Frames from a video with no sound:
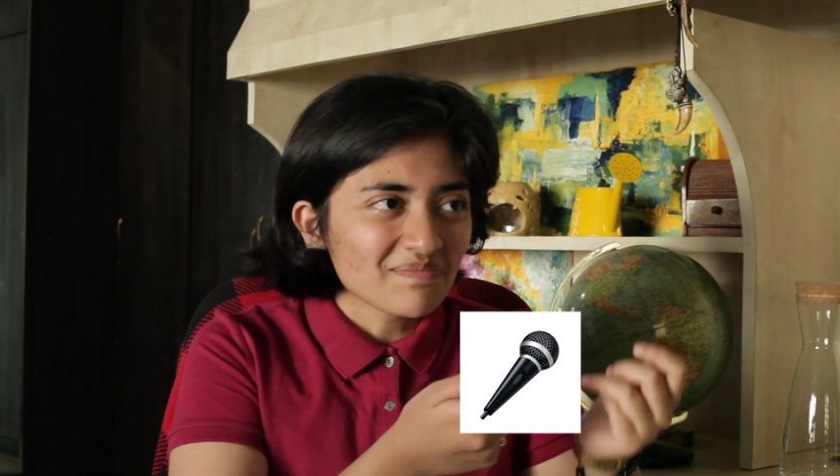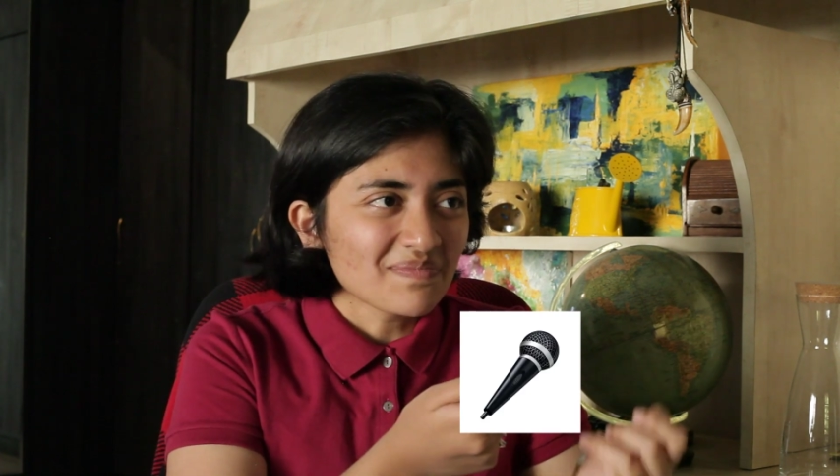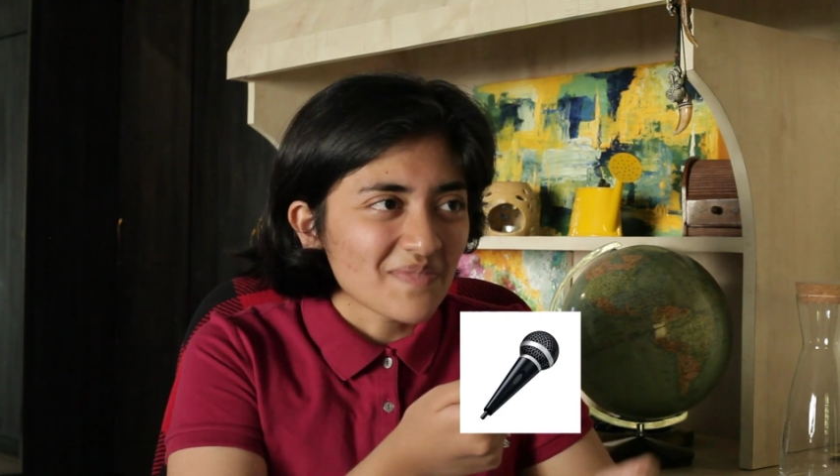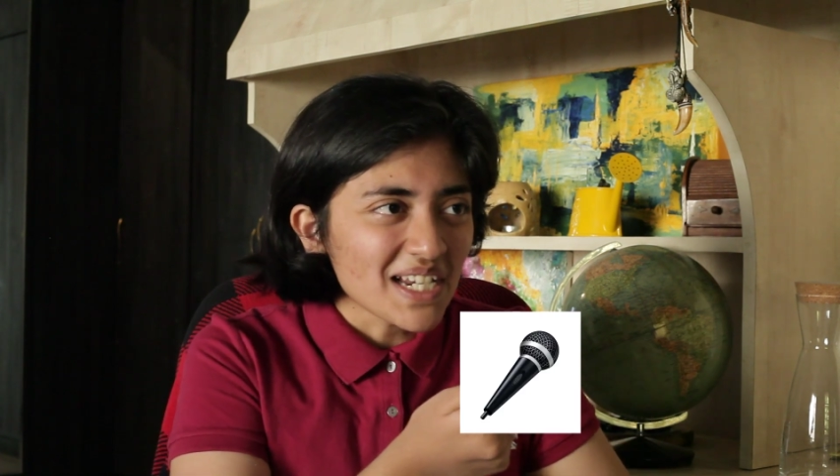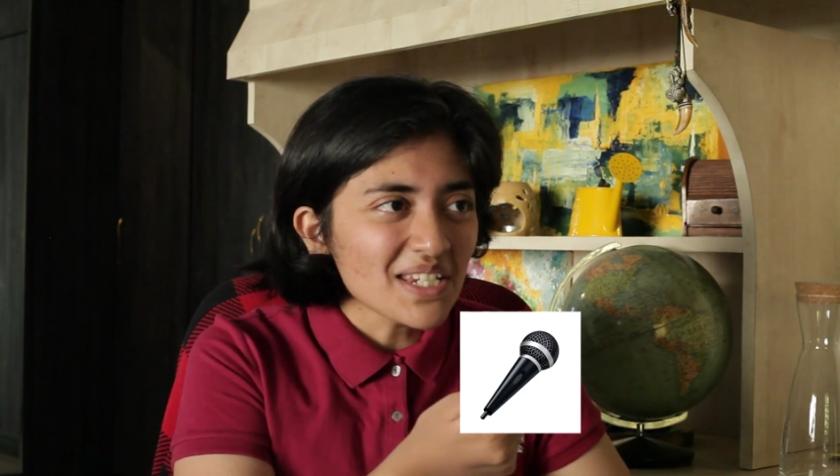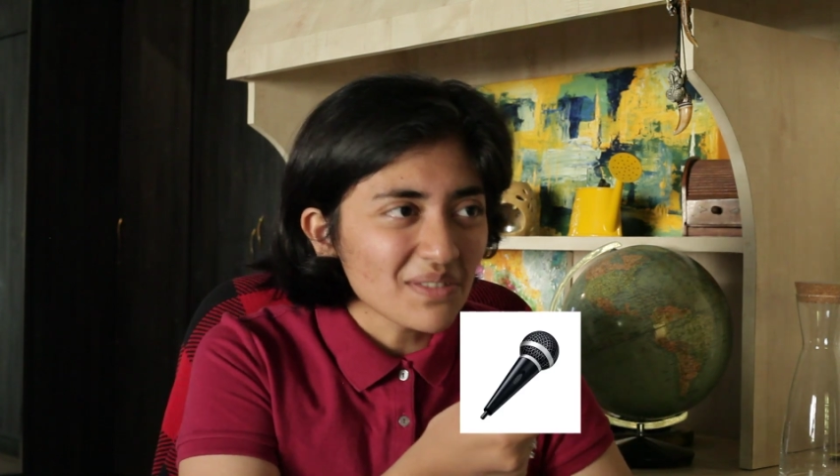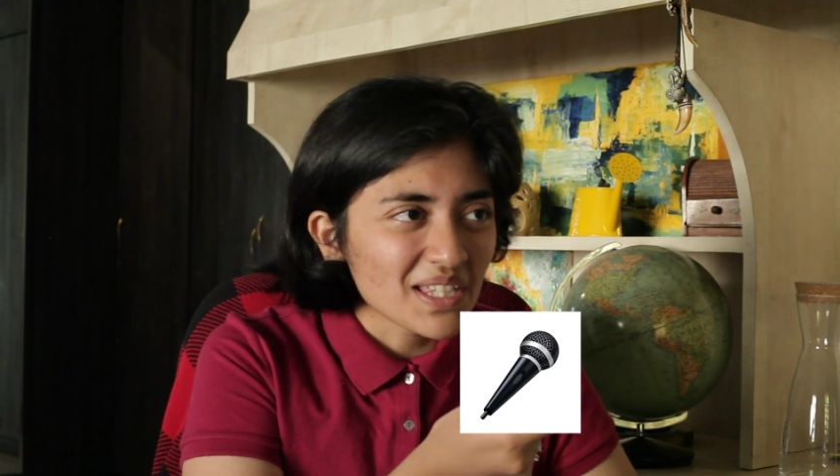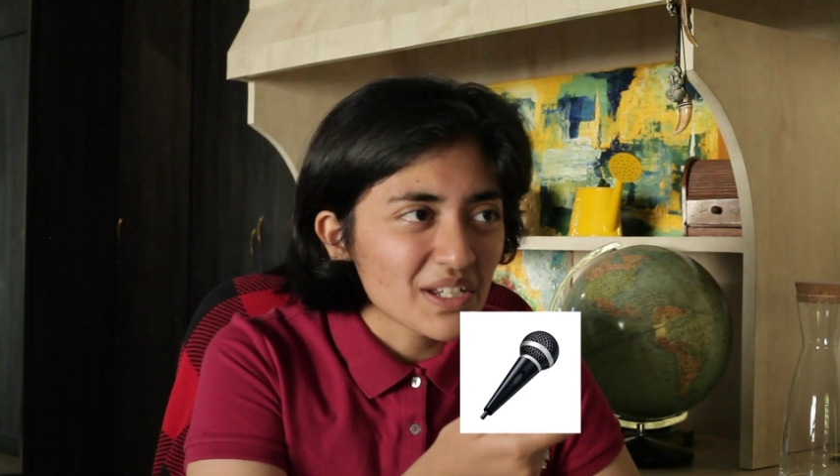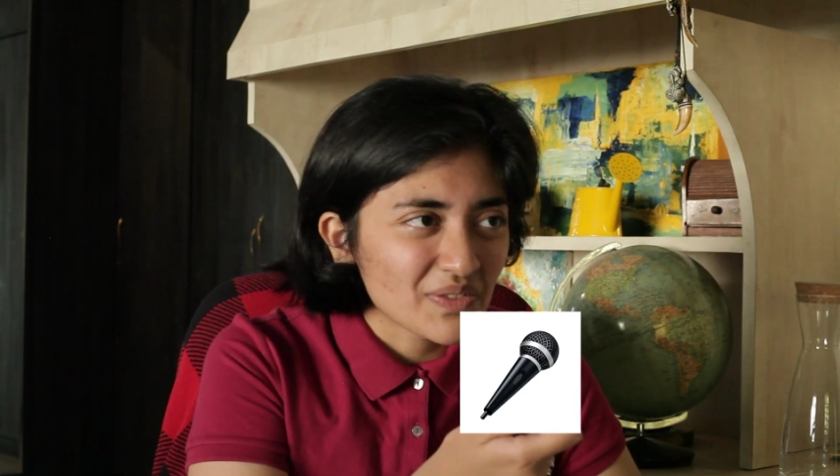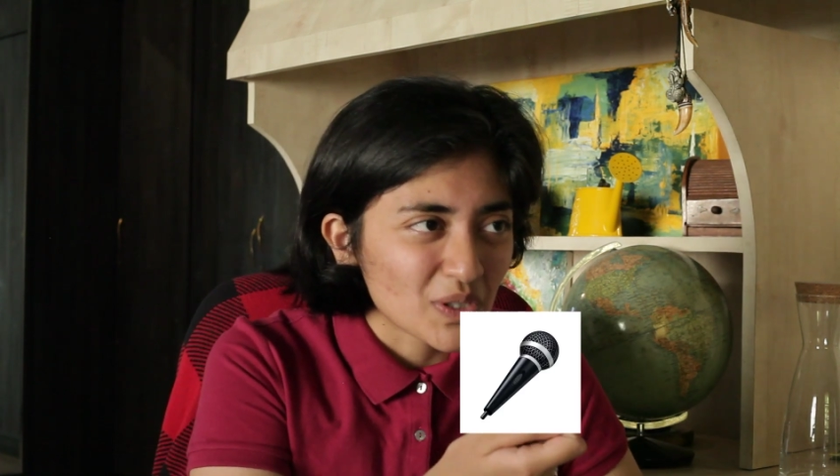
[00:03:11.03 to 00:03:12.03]
what do you
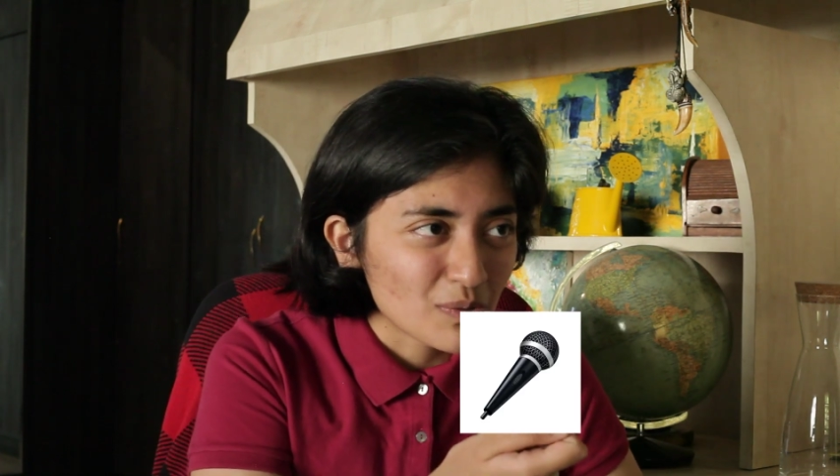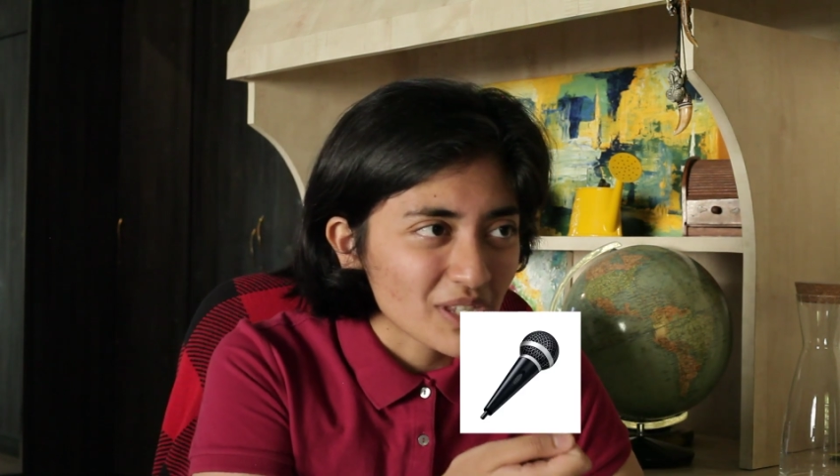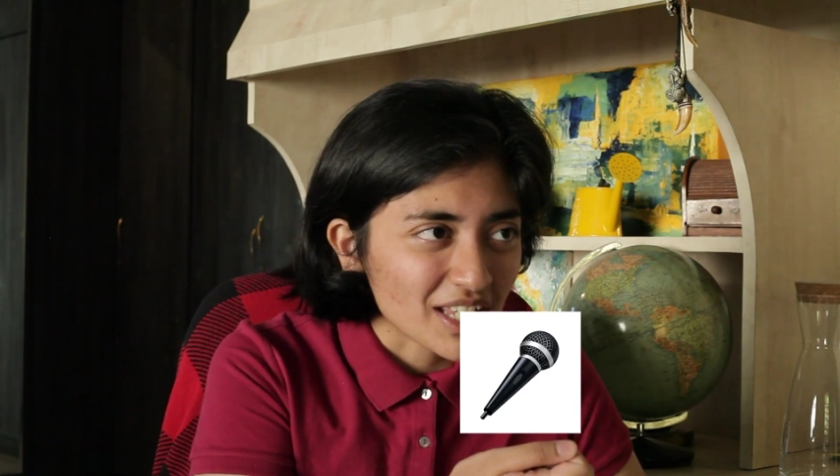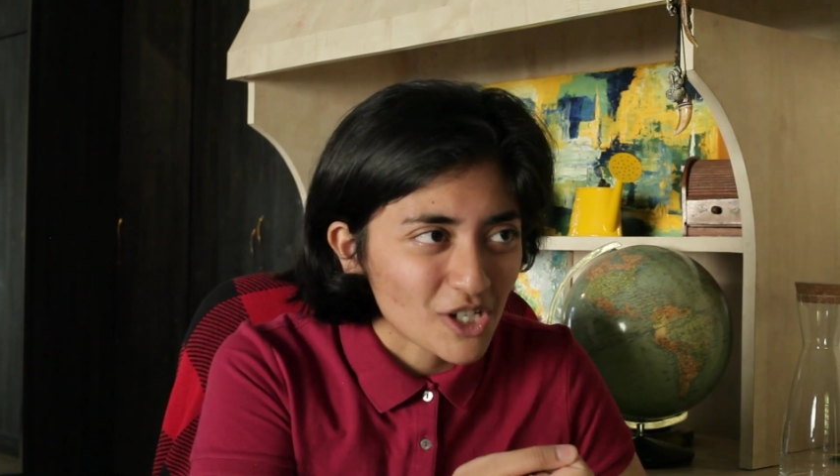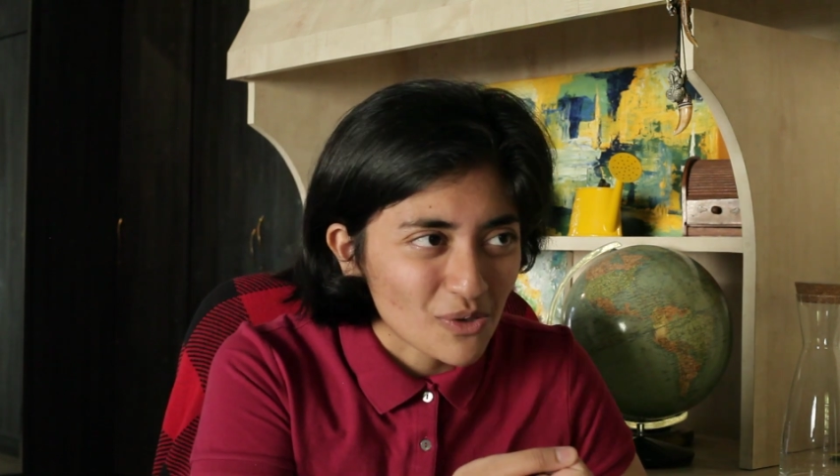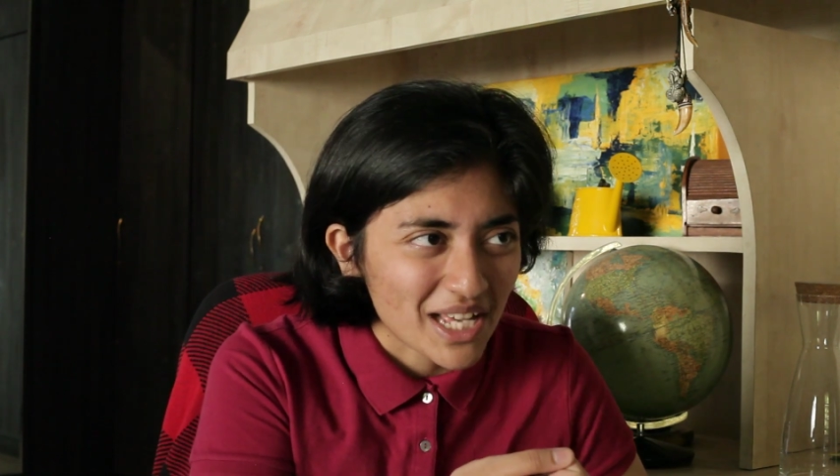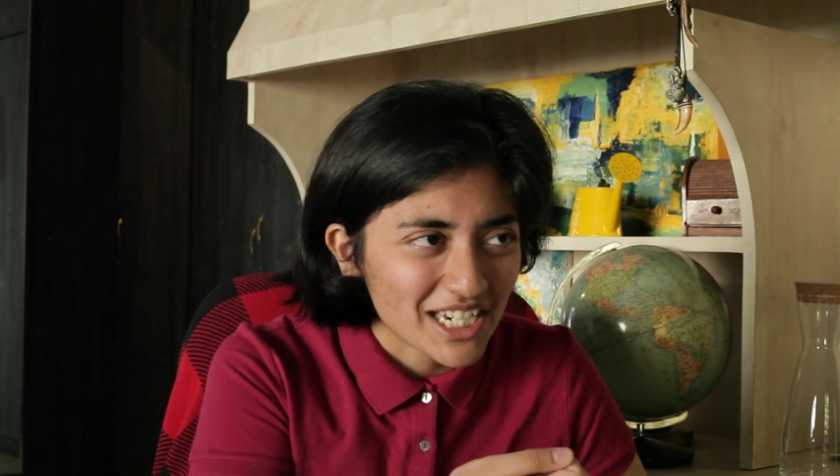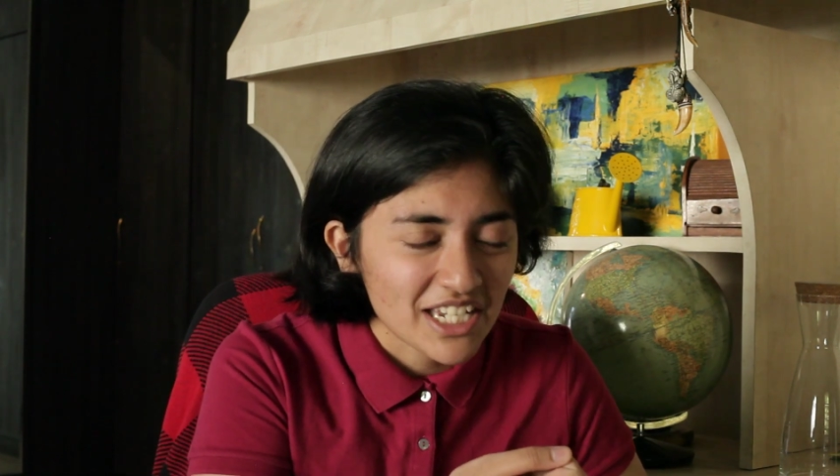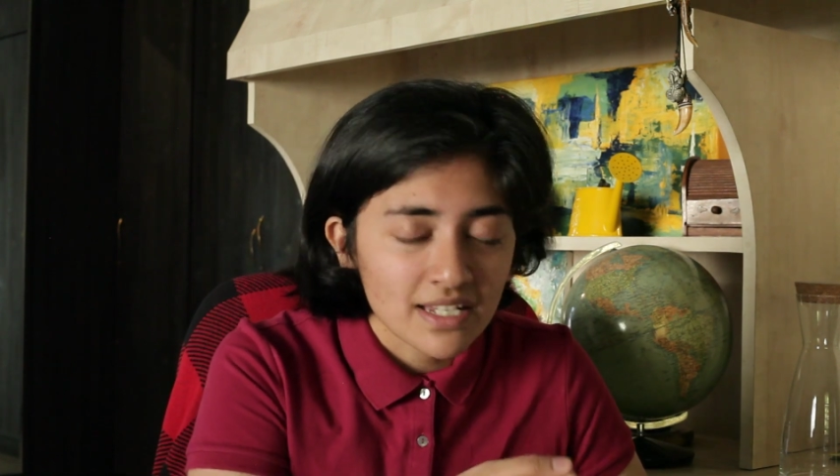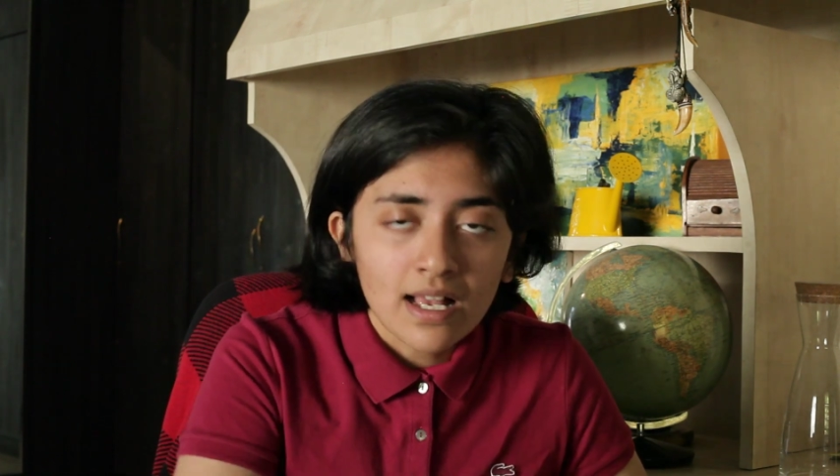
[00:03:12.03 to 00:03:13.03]
think of
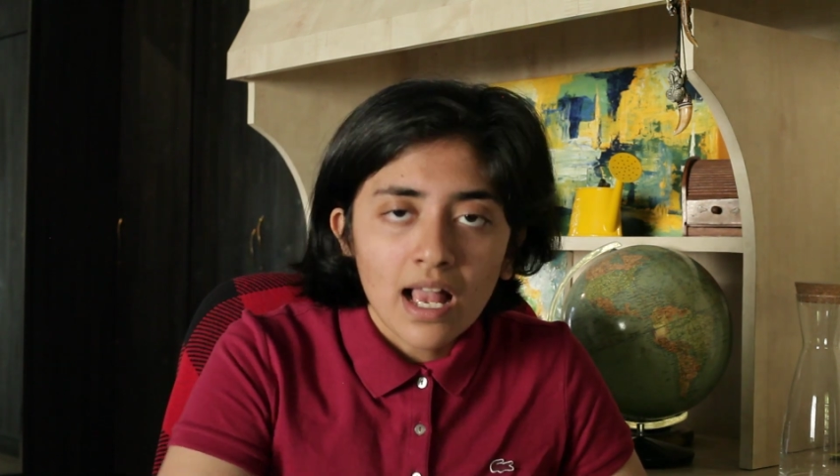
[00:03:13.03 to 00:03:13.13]
homosexuality?